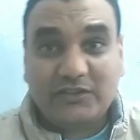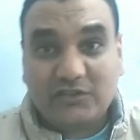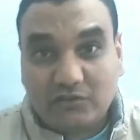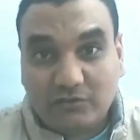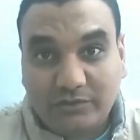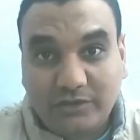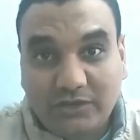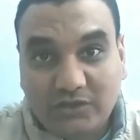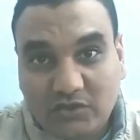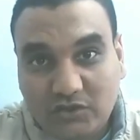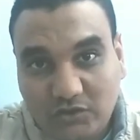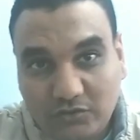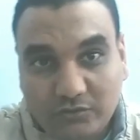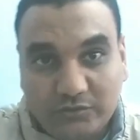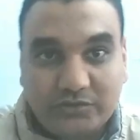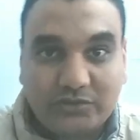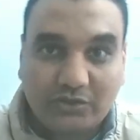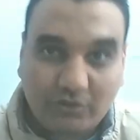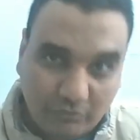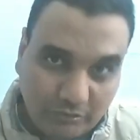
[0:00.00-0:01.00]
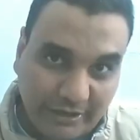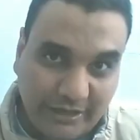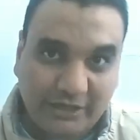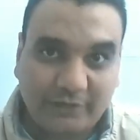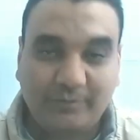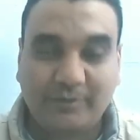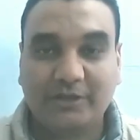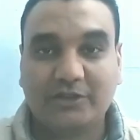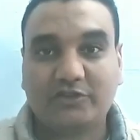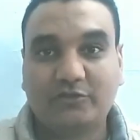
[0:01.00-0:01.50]
student used
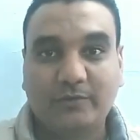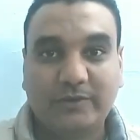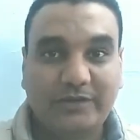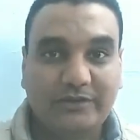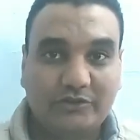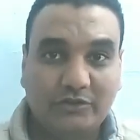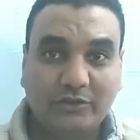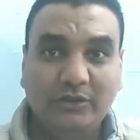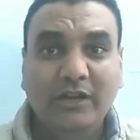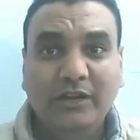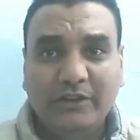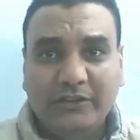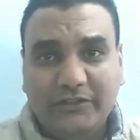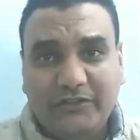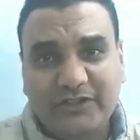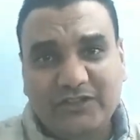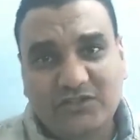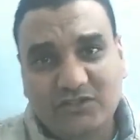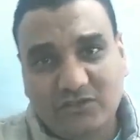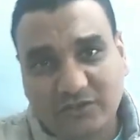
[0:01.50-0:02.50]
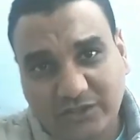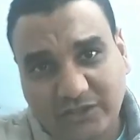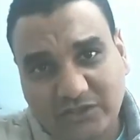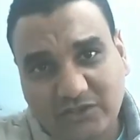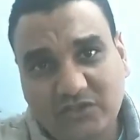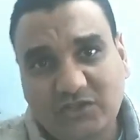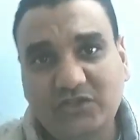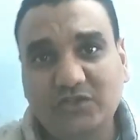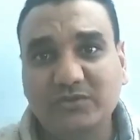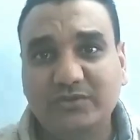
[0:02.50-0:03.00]
correct punctuation, the
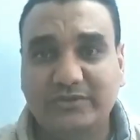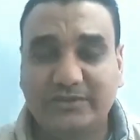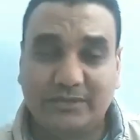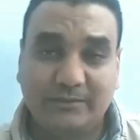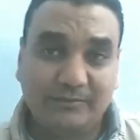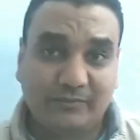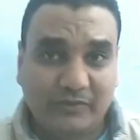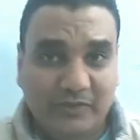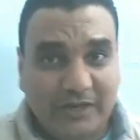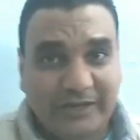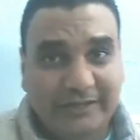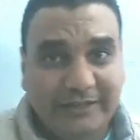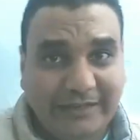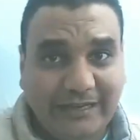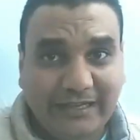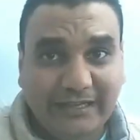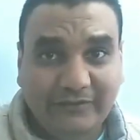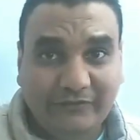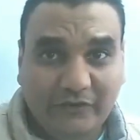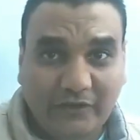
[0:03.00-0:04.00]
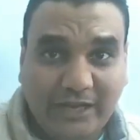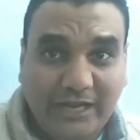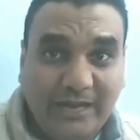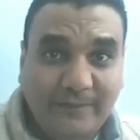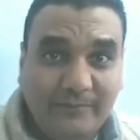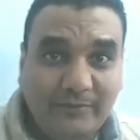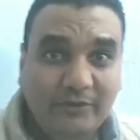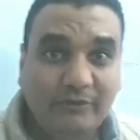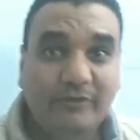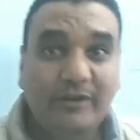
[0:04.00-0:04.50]
student used some technical
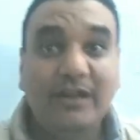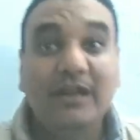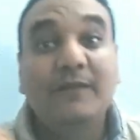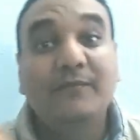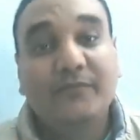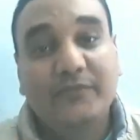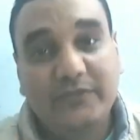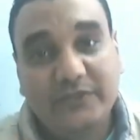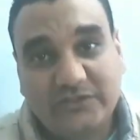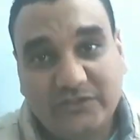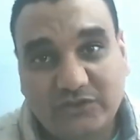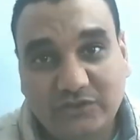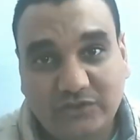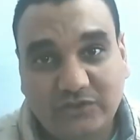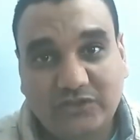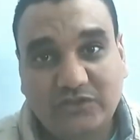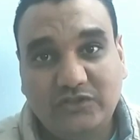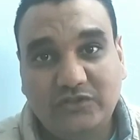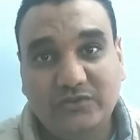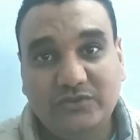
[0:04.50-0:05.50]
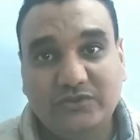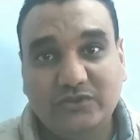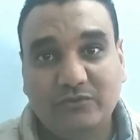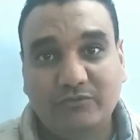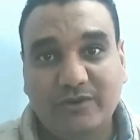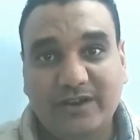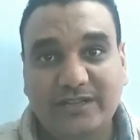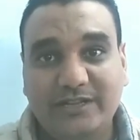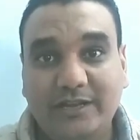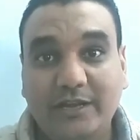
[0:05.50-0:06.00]
vocabulary, the student used
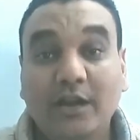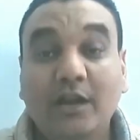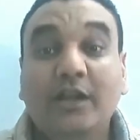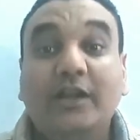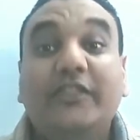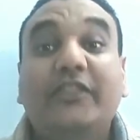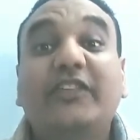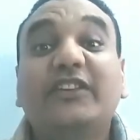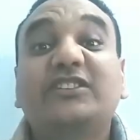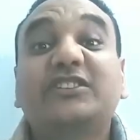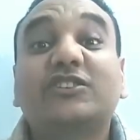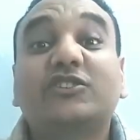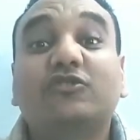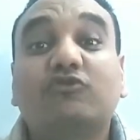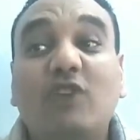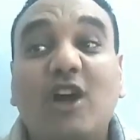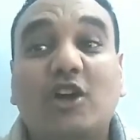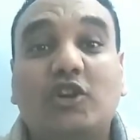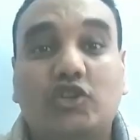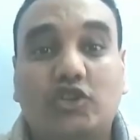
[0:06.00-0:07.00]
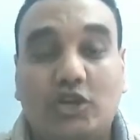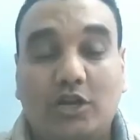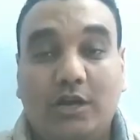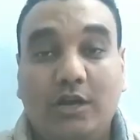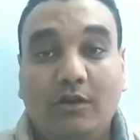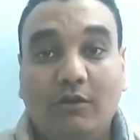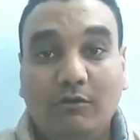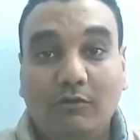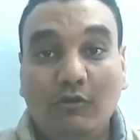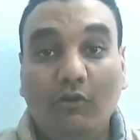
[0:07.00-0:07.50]
already the structure
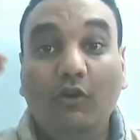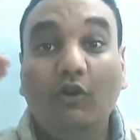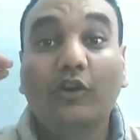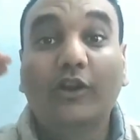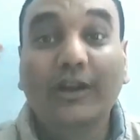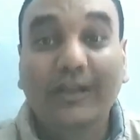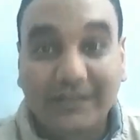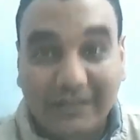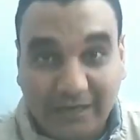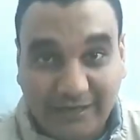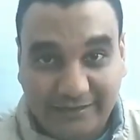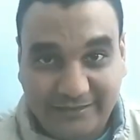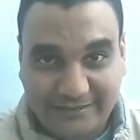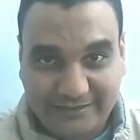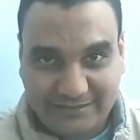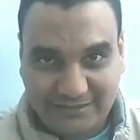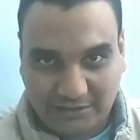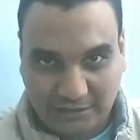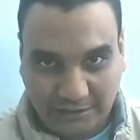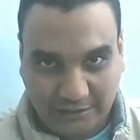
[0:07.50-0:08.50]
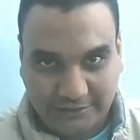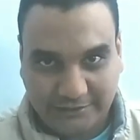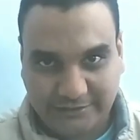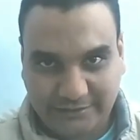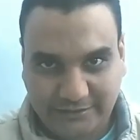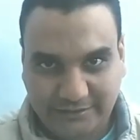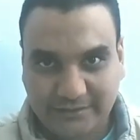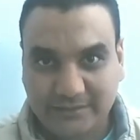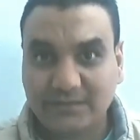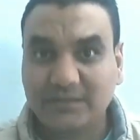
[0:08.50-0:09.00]
or organized
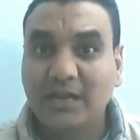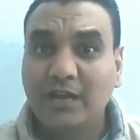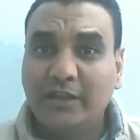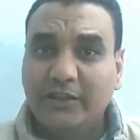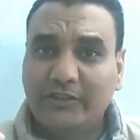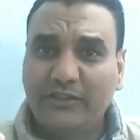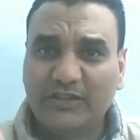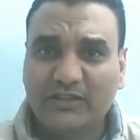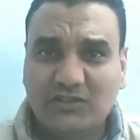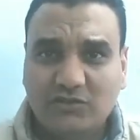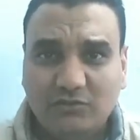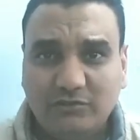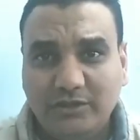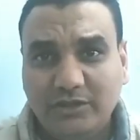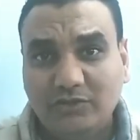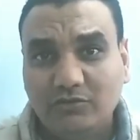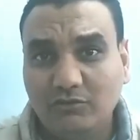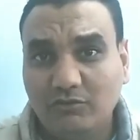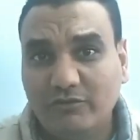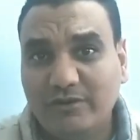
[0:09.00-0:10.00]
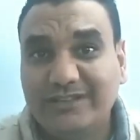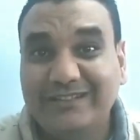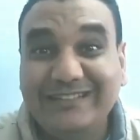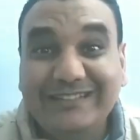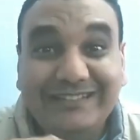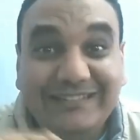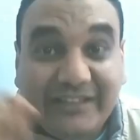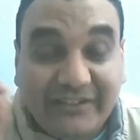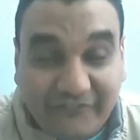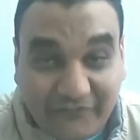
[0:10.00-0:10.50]
ideas, the student already
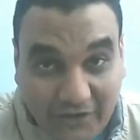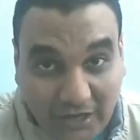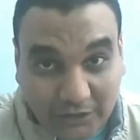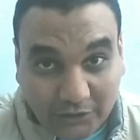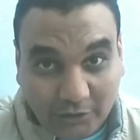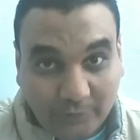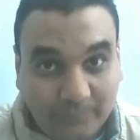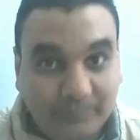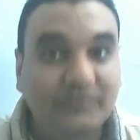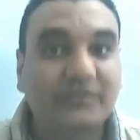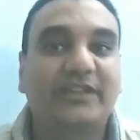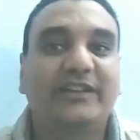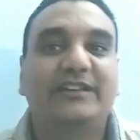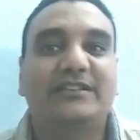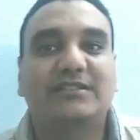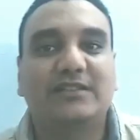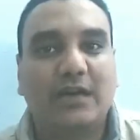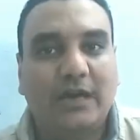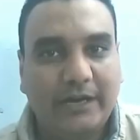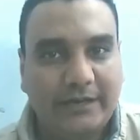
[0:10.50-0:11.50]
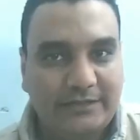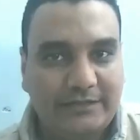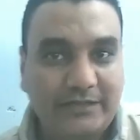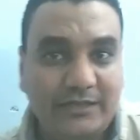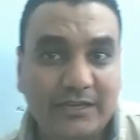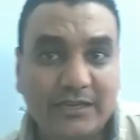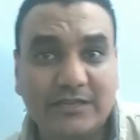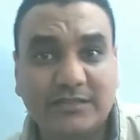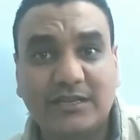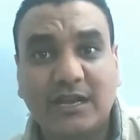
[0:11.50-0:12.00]
developed his
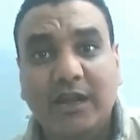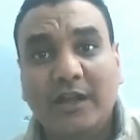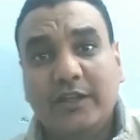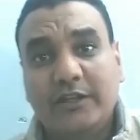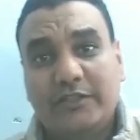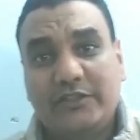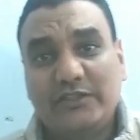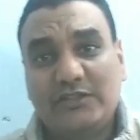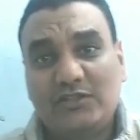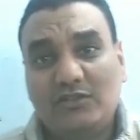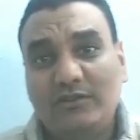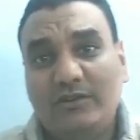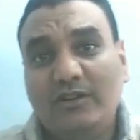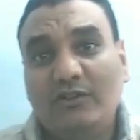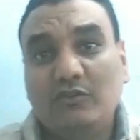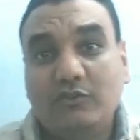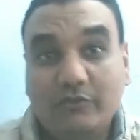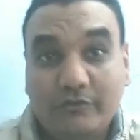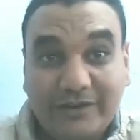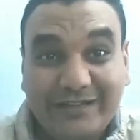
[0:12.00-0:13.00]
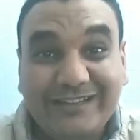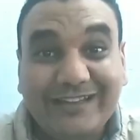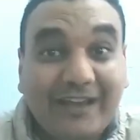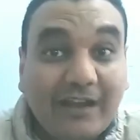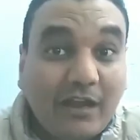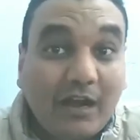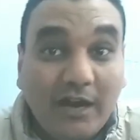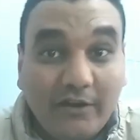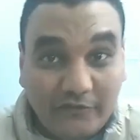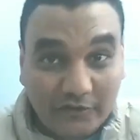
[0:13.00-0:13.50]
ideas, the student already
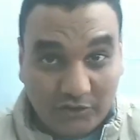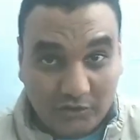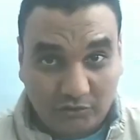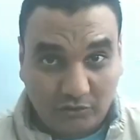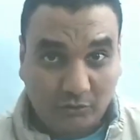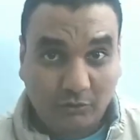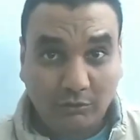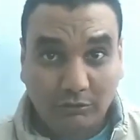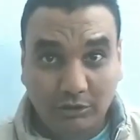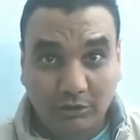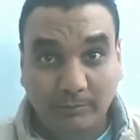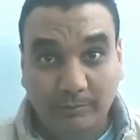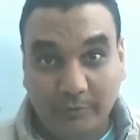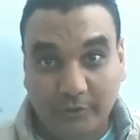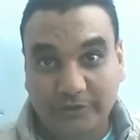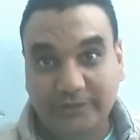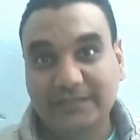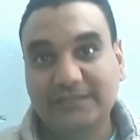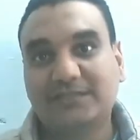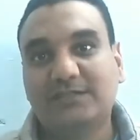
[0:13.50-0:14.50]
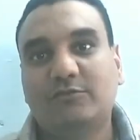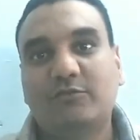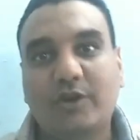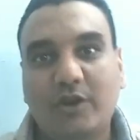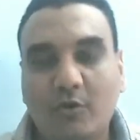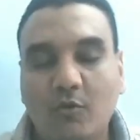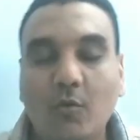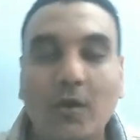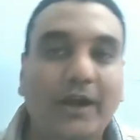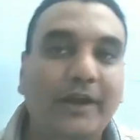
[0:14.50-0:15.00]
covered all points
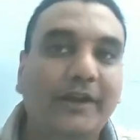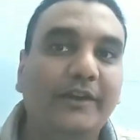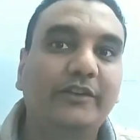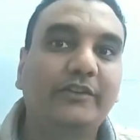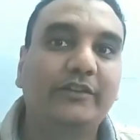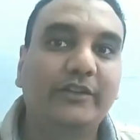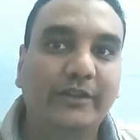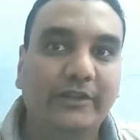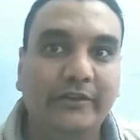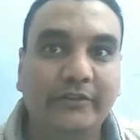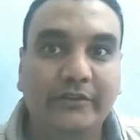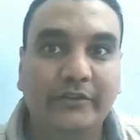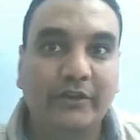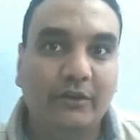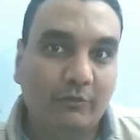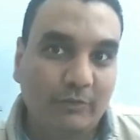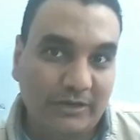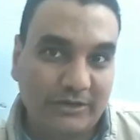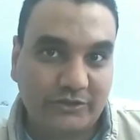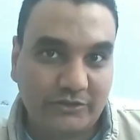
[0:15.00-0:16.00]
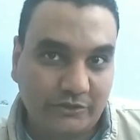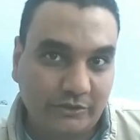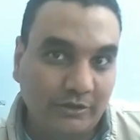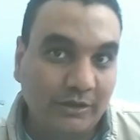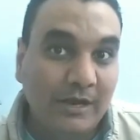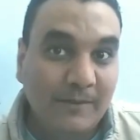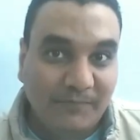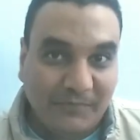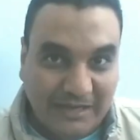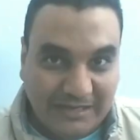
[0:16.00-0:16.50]
required in the question,
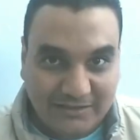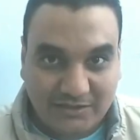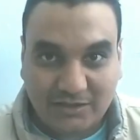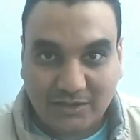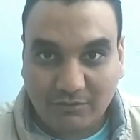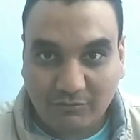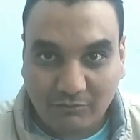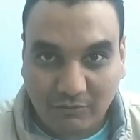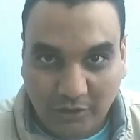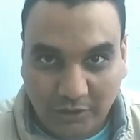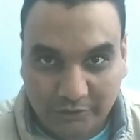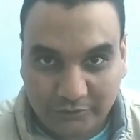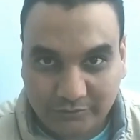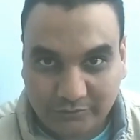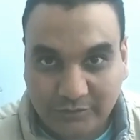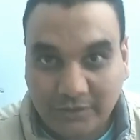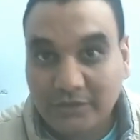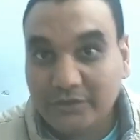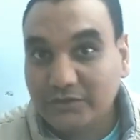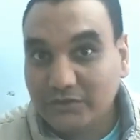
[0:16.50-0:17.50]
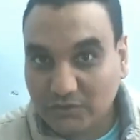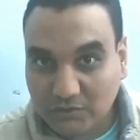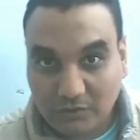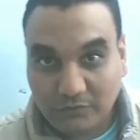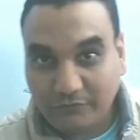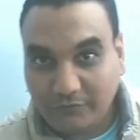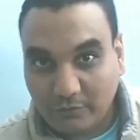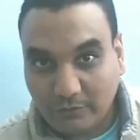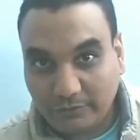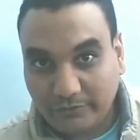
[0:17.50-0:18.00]
and so on, so
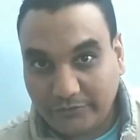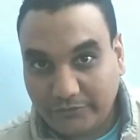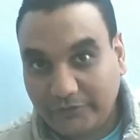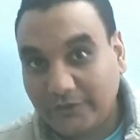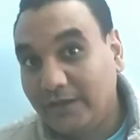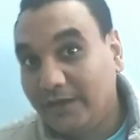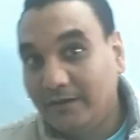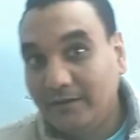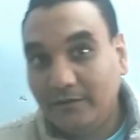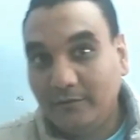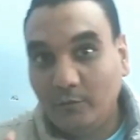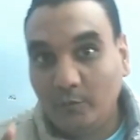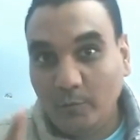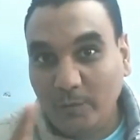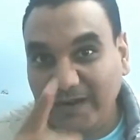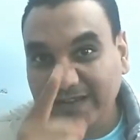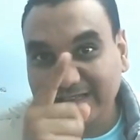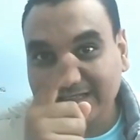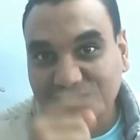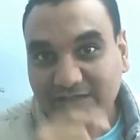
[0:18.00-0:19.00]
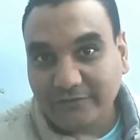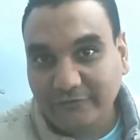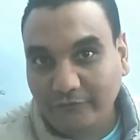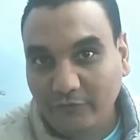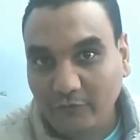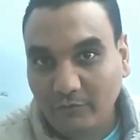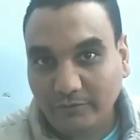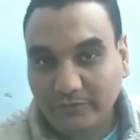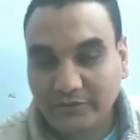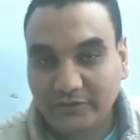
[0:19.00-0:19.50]
forth. Wait
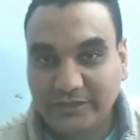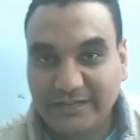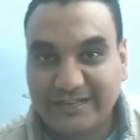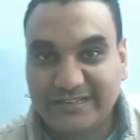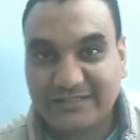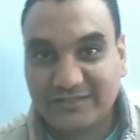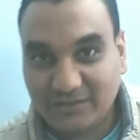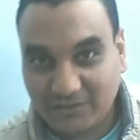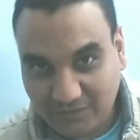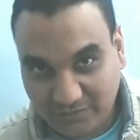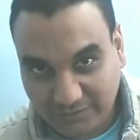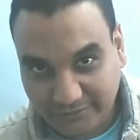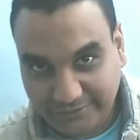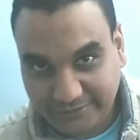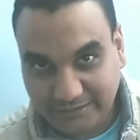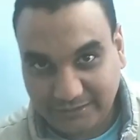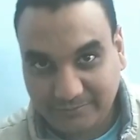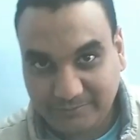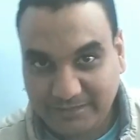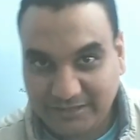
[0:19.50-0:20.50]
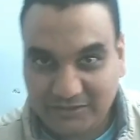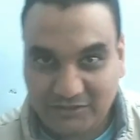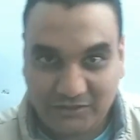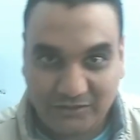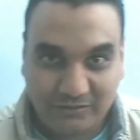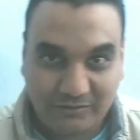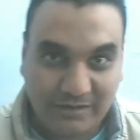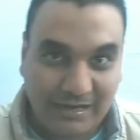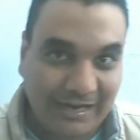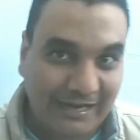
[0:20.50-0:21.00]
for the next tutorial. Meet
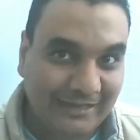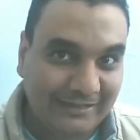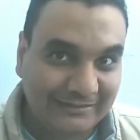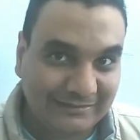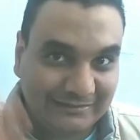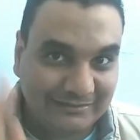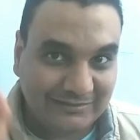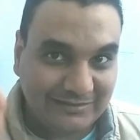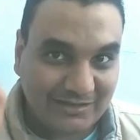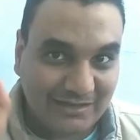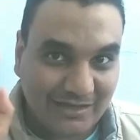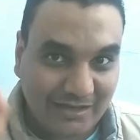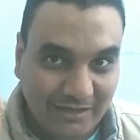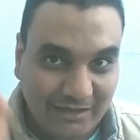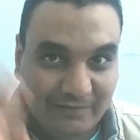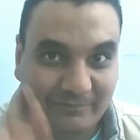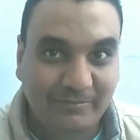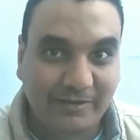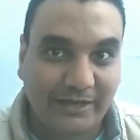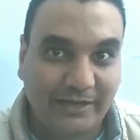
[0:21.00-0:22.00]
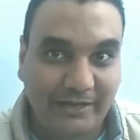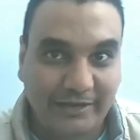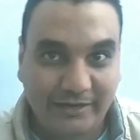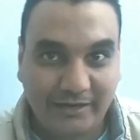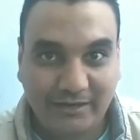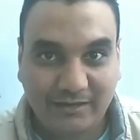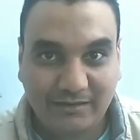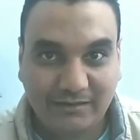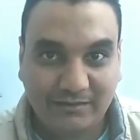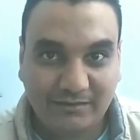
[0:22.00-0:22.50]
you and goodbye.